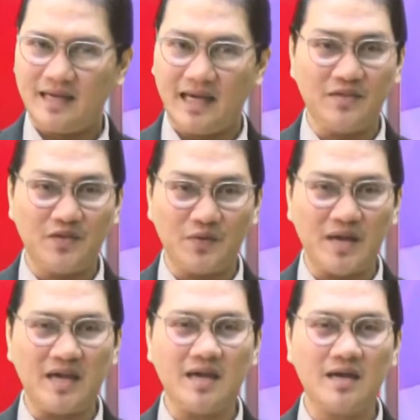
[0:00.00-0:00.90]
In
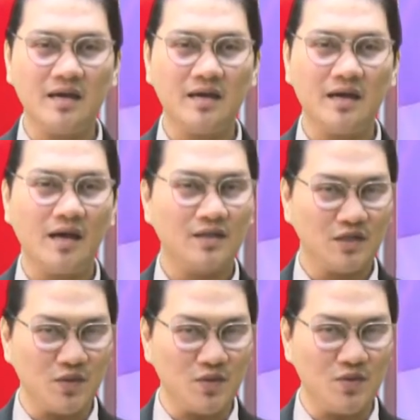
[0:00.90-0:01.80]
3,
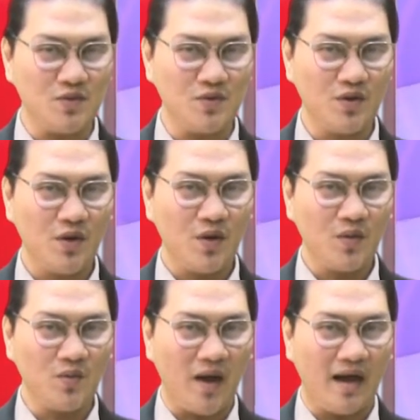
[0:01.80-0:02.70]
2,
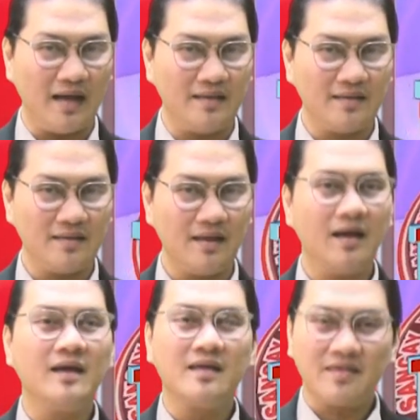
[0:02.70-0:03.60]
1,
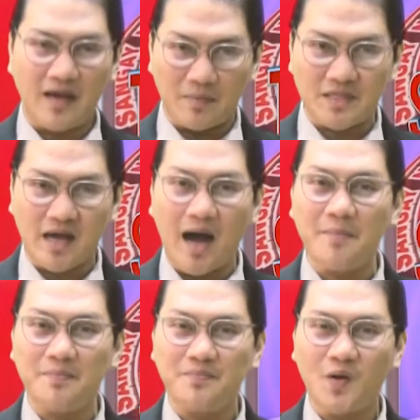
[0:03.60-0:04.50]
thumbs
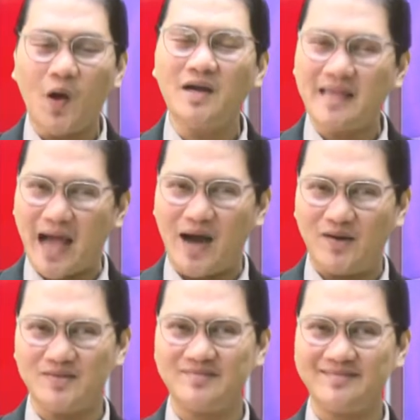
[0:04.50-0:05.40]
up or
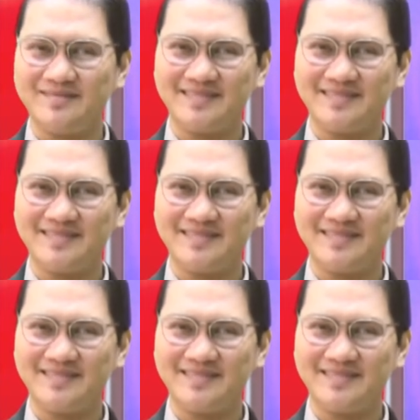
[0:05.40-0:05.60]
down?